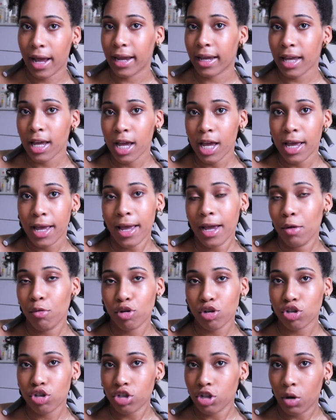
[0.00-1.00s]
Like, it
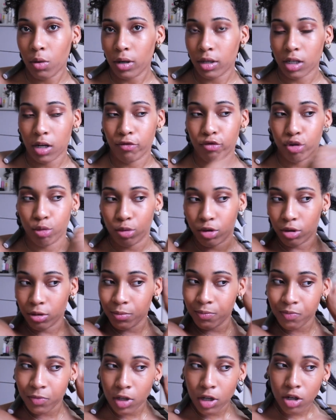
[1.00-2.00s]
was so
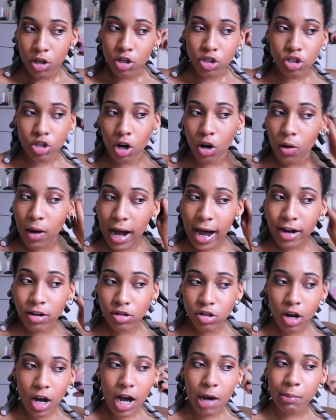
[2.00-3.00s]
uncomfortable. So I
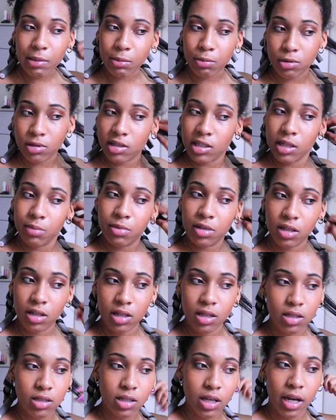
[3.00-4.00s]
don't know how people sleep in
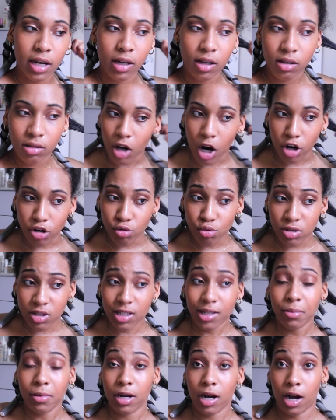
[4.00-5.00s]
these. Like, are you
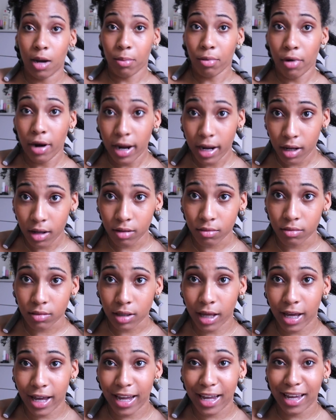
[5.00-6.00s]
sleeping upright?
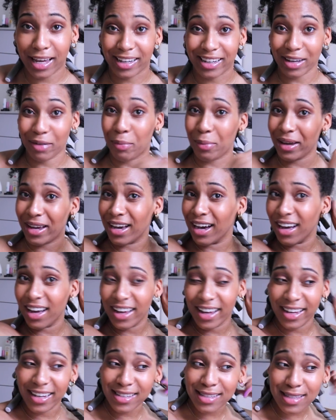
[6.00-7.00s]
Like,
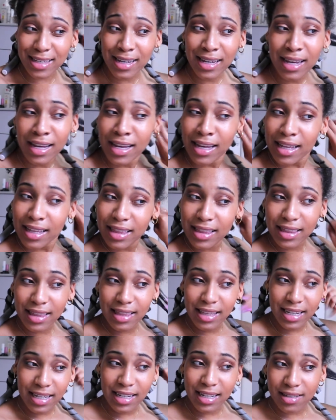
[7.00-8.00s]
because
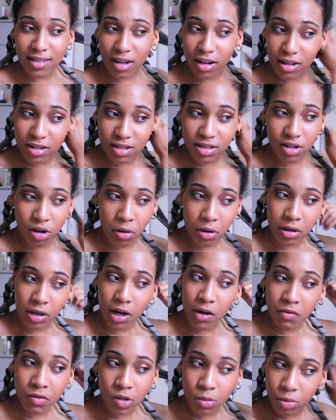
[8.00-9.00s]
these are so
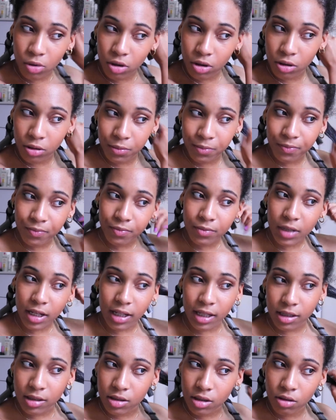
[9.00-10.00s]
uncomfortable.
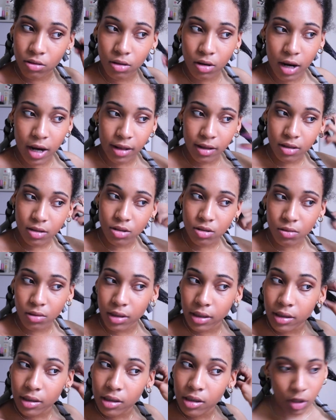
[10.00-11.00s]
I like don't know how they do
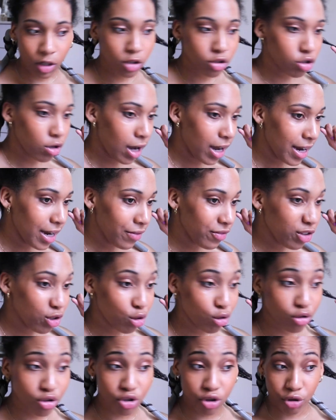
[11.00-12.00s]
it. So I have
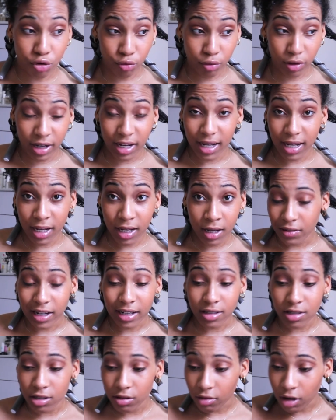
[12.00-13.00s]
used three
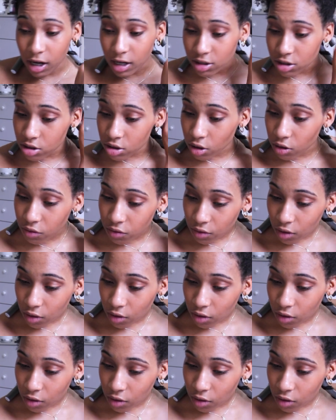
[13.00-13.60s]
flexi rods so